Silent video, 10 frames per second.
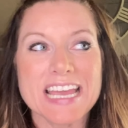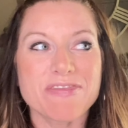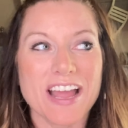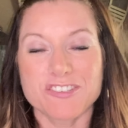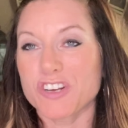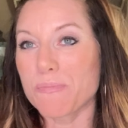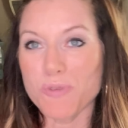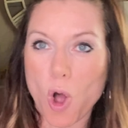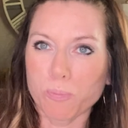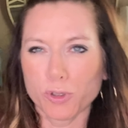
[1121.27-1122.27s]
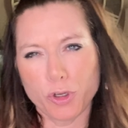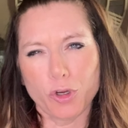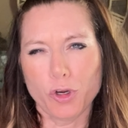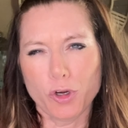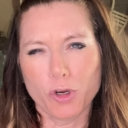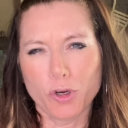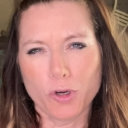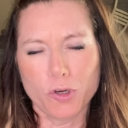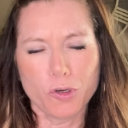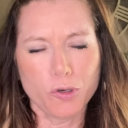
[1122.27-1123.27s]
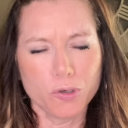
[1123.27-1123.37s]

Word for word: hit that drum roll, please.